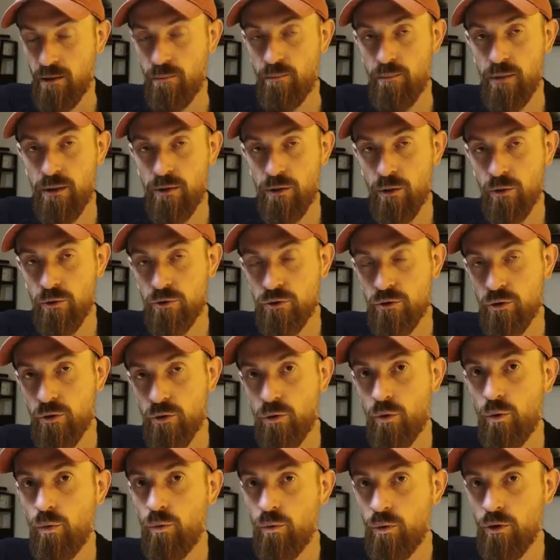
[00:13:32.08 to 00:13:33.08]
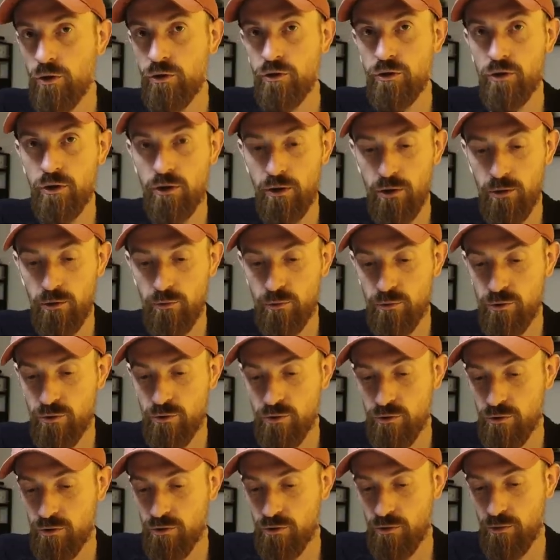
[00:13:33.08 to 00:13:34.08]
but also wash your
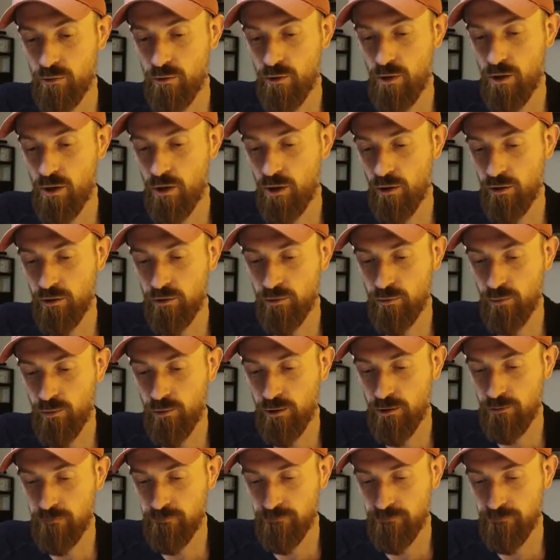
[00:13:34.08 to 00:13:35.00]
clothes. So all in one.